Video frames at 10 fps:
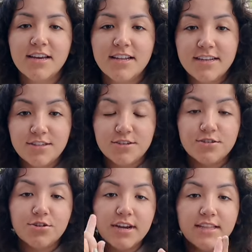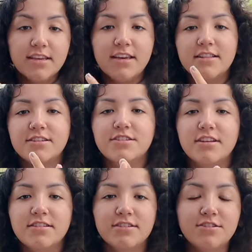Need to create the English
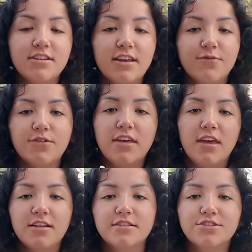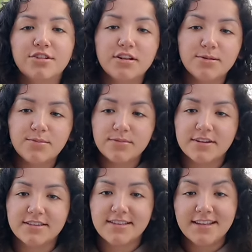lesson today for the English club
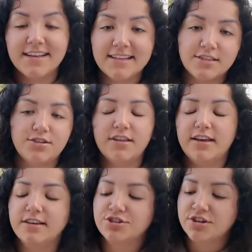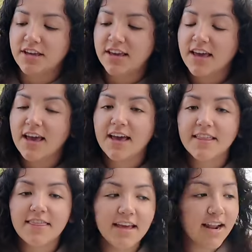because I didn't get to do that yesterday.
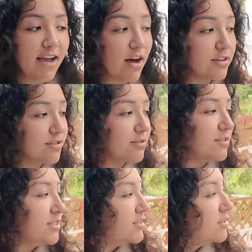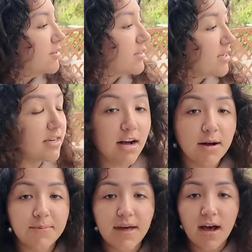Then I also need to clean
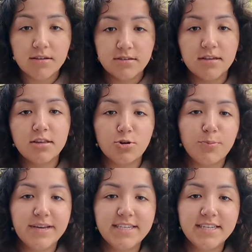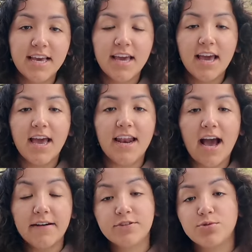up the house a little bit, and
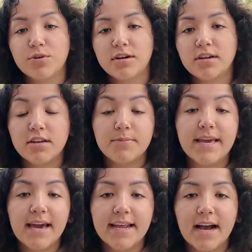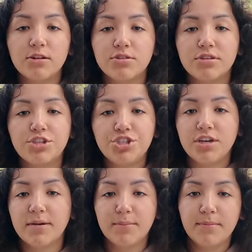after work gonna be heading out to the
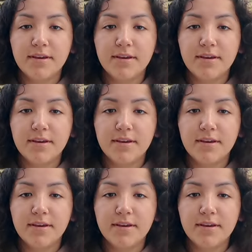gym.